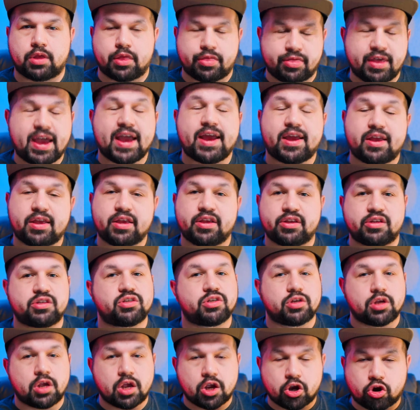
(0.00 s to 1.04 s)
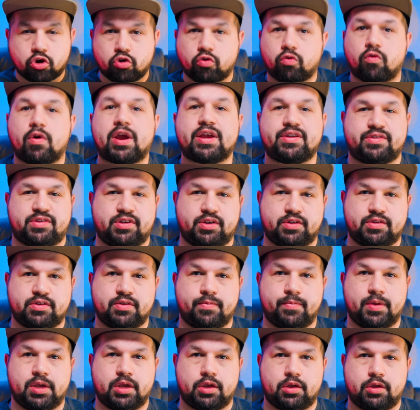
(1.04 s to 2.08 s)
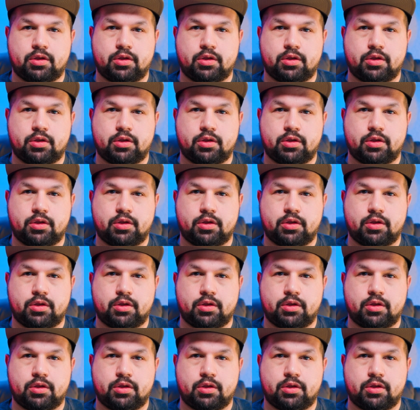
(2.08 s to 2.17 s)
That is crazy to me.